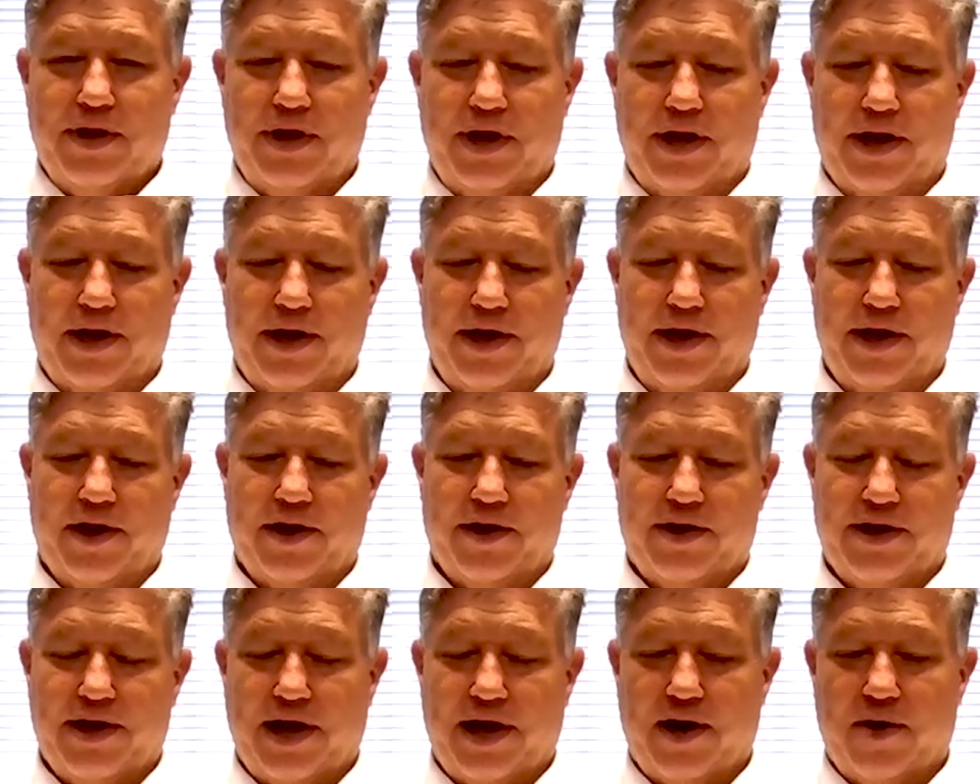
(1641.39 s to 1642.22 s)
Yeah, he
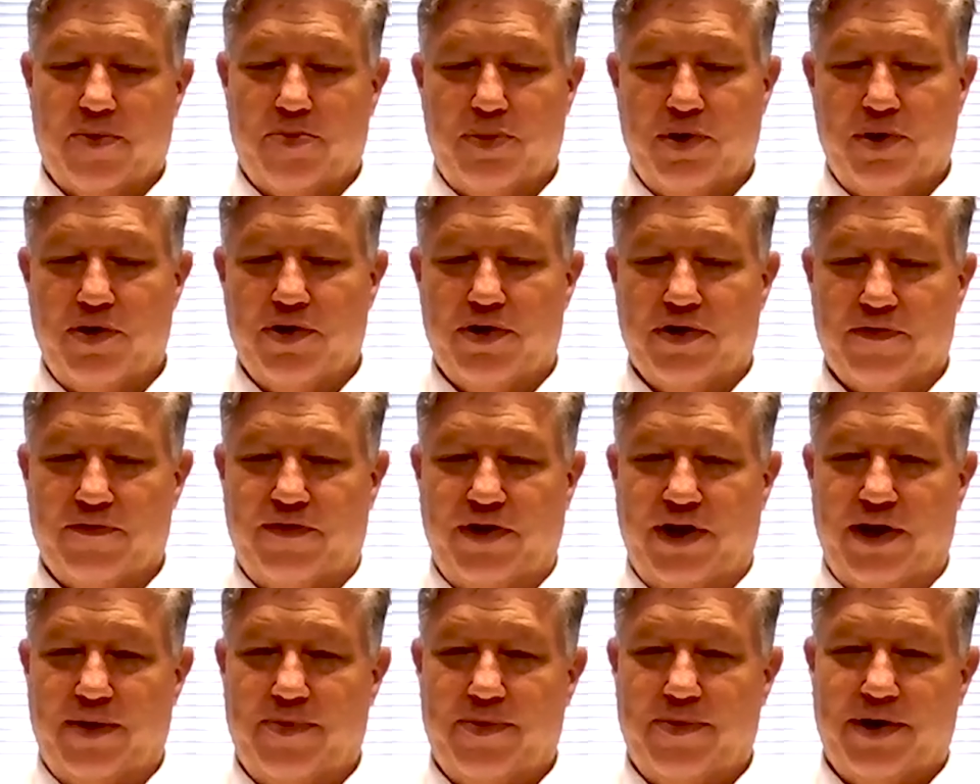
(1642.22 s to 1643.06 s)
had got a broken
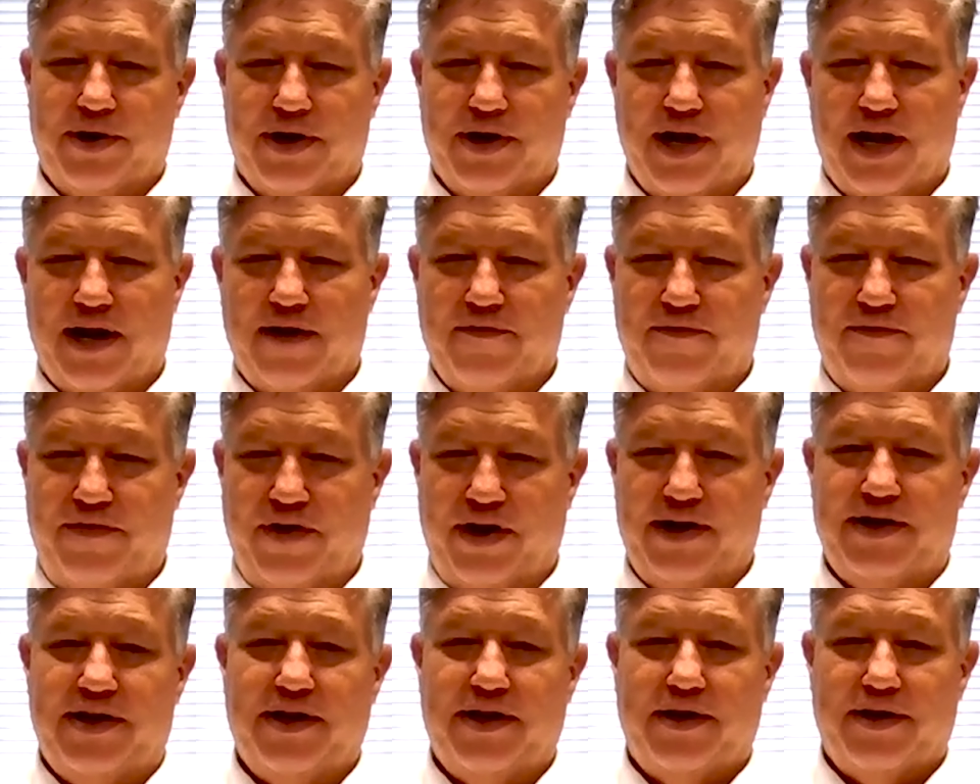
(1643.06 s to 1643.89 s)
femur, it got
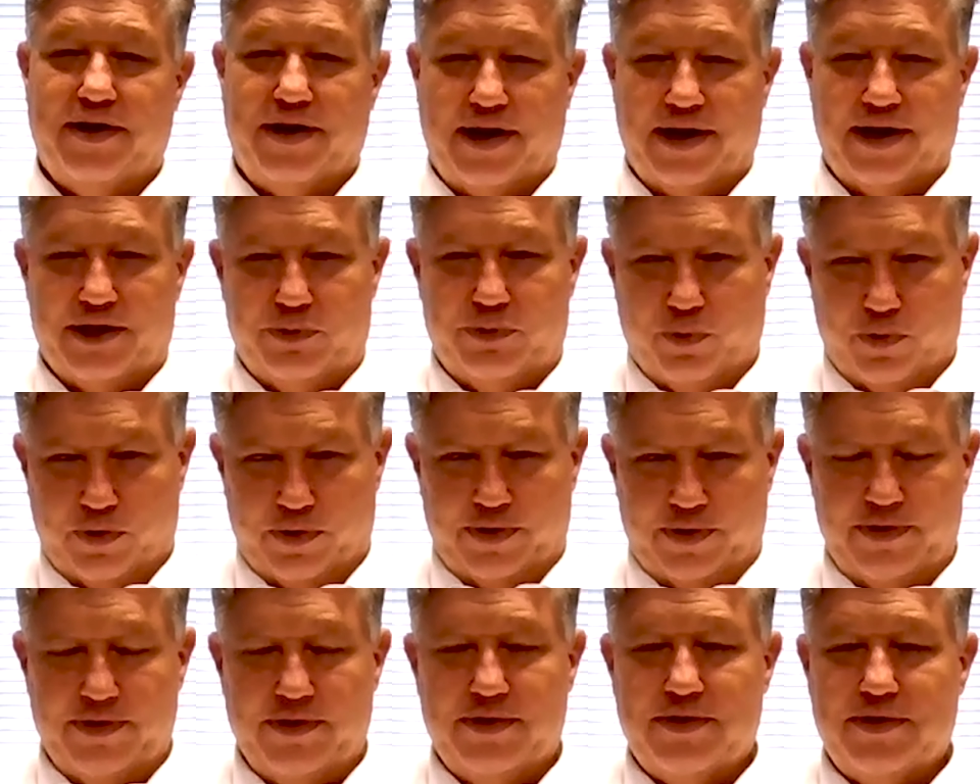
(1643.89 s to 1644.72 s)
infected, and that's
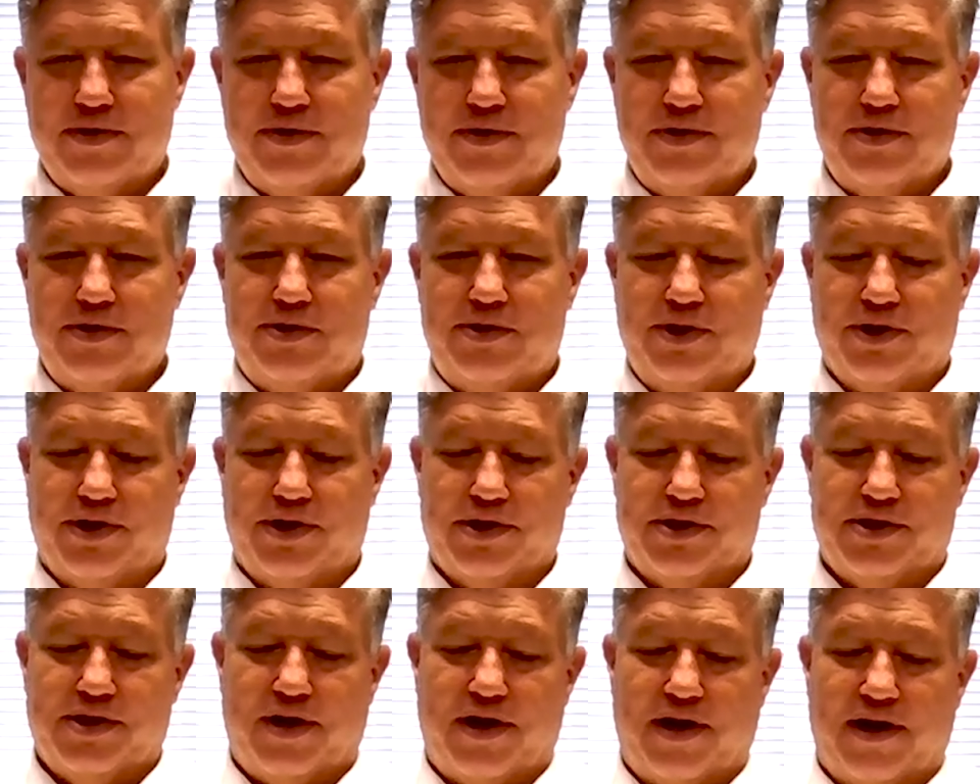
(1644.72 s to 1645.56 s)
what took
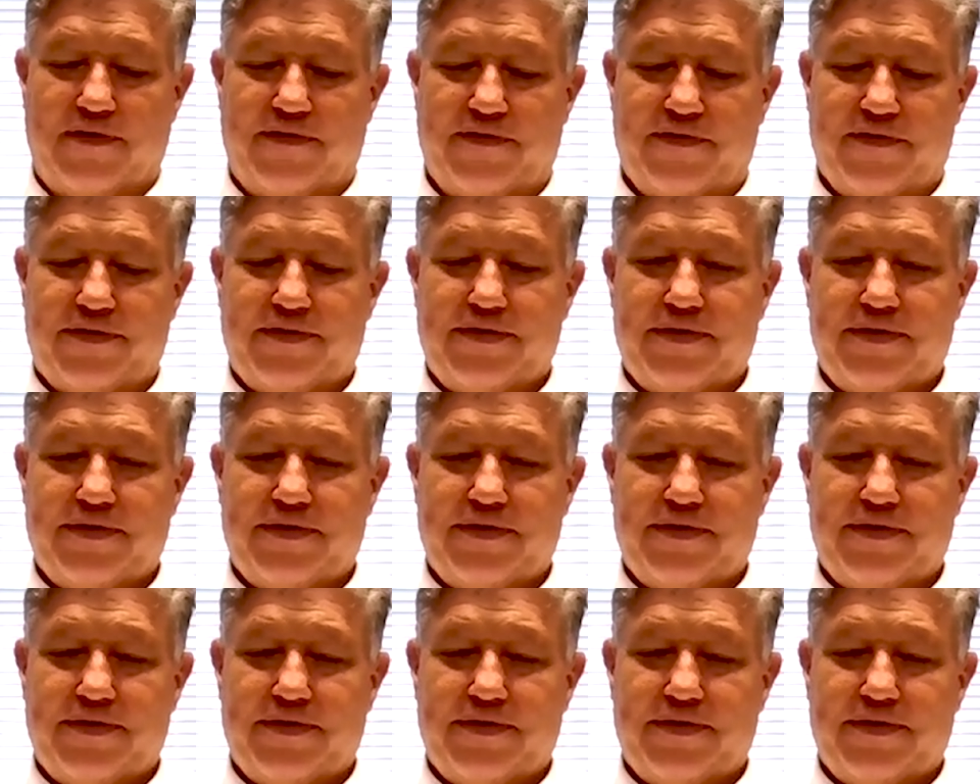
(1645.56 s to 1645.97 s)
his life.